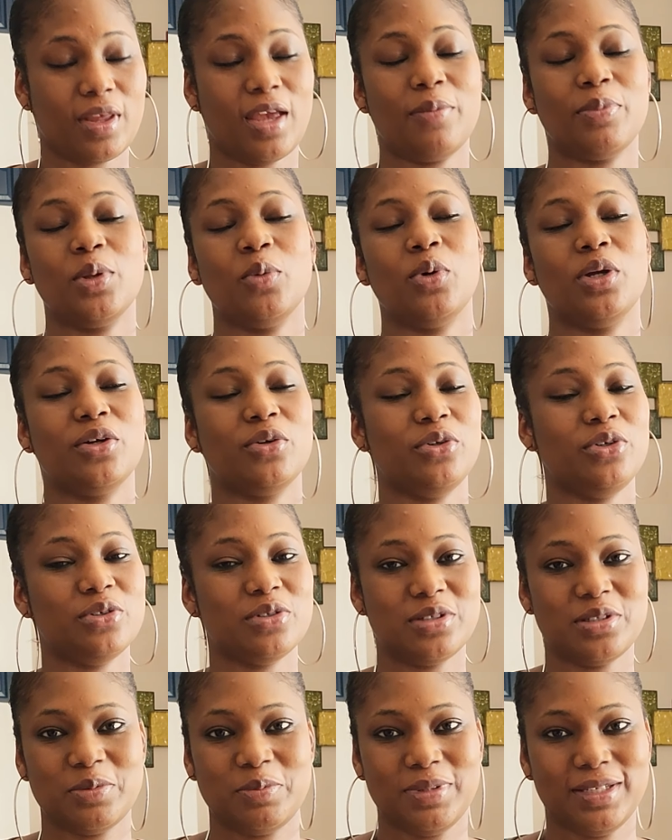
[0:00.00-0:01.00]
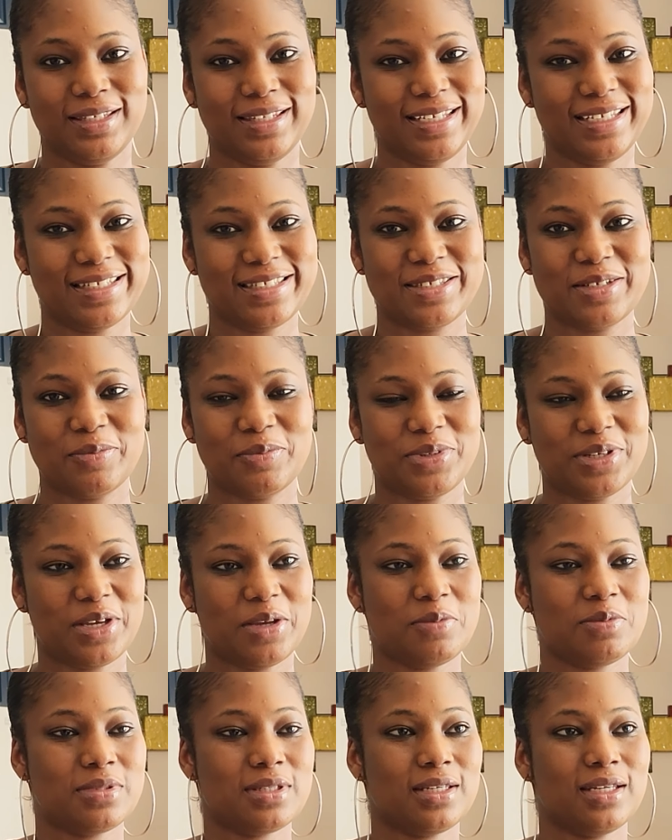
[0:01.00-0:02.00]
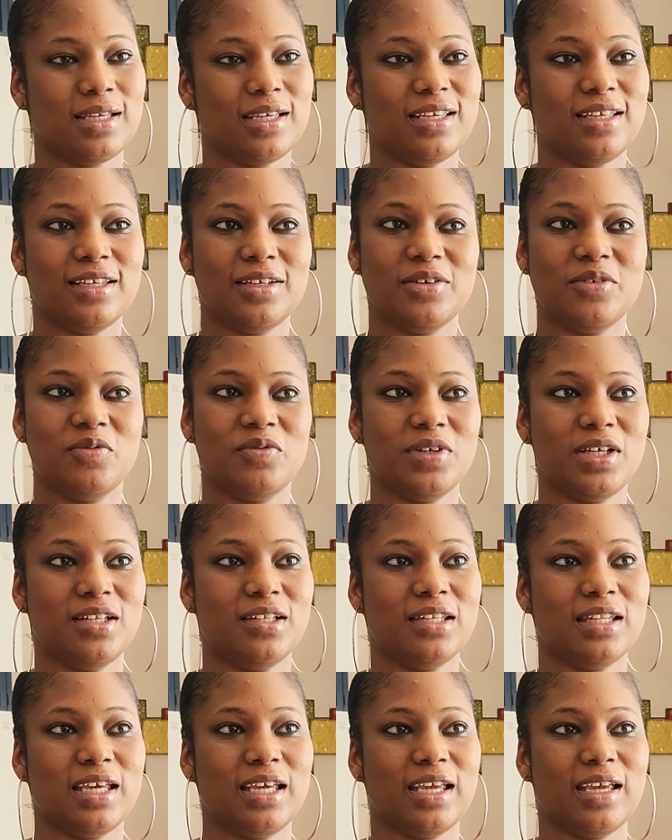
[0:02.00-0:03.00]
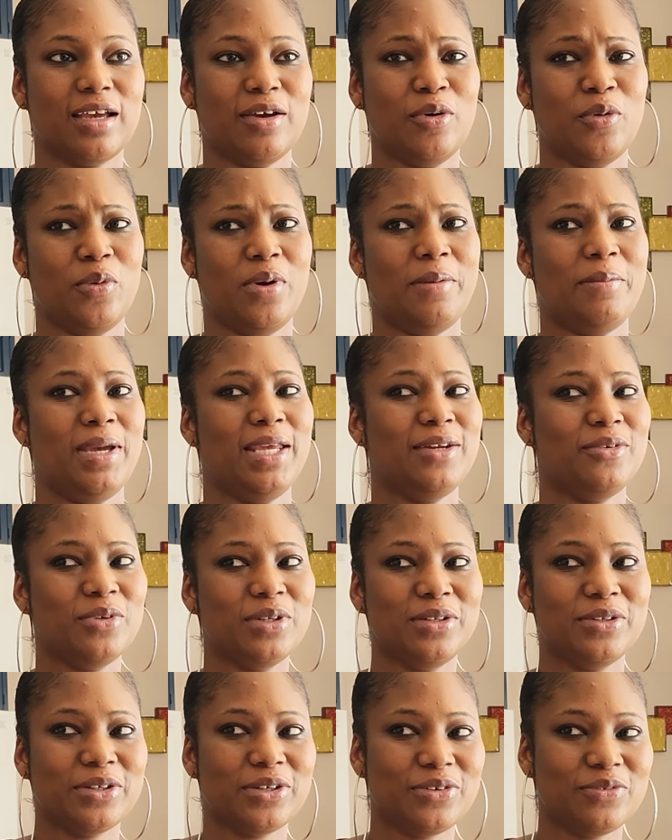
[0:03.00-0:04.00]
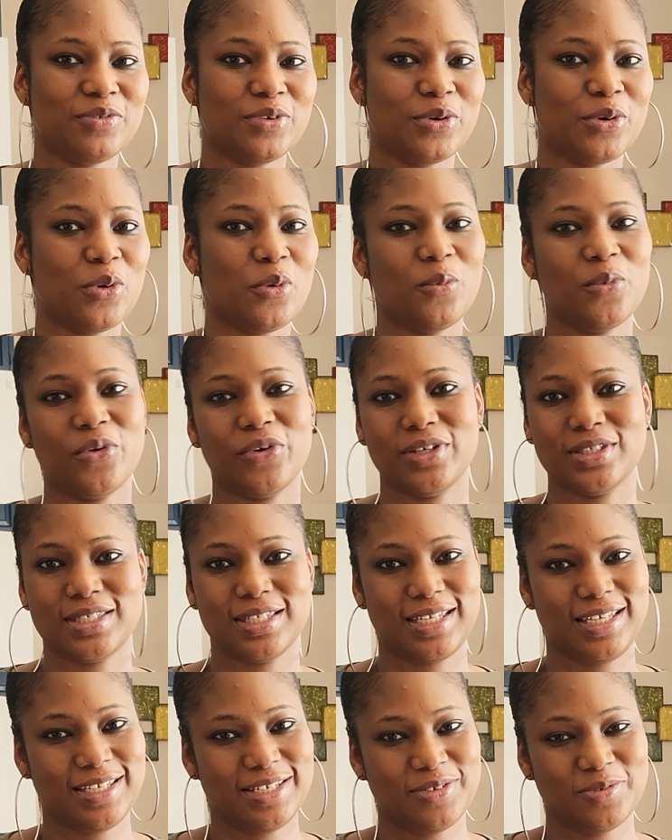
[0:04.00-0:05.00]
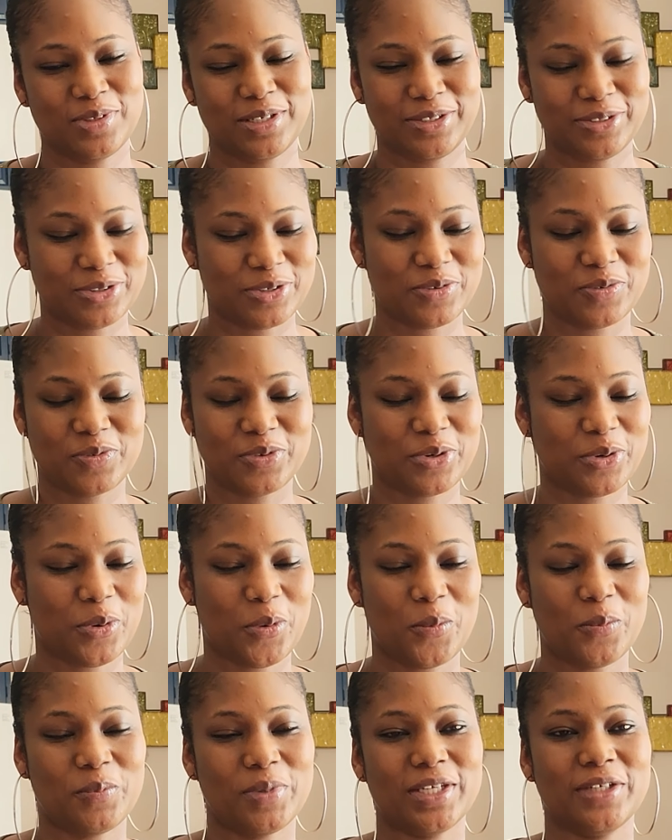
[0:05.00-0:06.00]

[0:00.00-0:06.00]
I'm the one who used to be late sometimes, and I felt like, oh, am I the one looking for a home, or is he the one looking for a home?